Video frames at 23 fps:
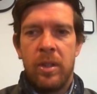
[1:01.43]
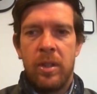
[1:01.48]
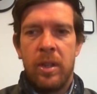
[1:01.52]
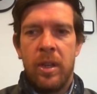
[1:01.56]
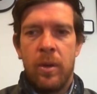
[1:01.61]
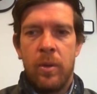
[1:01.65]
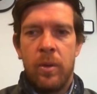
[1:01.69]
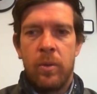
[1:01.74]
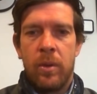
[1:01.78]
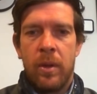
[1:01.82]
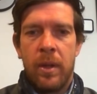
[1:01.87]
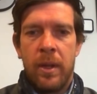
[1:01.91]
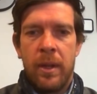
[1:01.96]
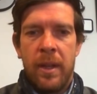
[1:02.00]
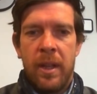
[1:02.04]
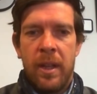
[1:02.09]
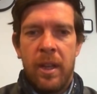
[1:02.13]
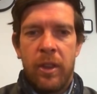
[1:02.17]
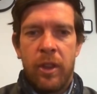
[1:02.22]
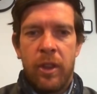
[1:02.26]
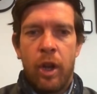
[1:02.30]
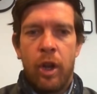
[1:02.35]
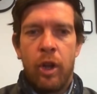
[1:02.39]
you know
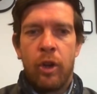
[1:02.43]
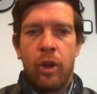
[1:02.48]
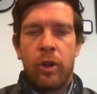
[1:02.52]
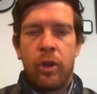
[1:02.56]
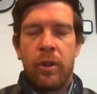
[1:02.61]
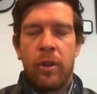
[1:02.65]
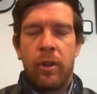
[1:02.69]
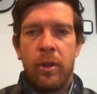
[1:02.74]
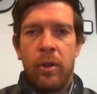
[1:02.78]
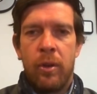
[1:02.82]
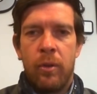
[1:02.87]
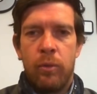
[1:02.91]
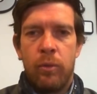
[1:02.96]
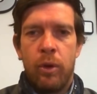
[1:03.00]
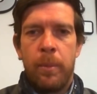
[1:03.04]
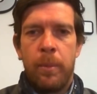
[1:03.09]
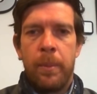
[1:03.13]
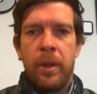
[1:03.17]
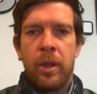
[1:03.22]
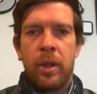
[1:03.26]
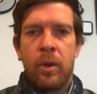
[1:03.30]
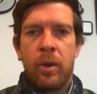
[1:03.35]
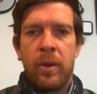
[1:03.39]
the look of the
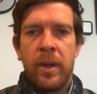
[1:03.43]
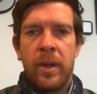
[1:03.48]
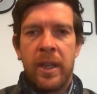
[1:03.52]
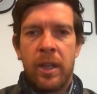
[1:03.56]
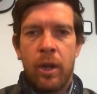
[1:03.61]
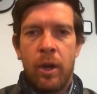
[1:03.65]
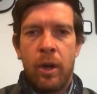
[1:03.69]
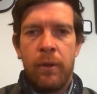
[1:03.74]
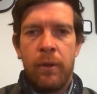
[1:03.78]
rub of the green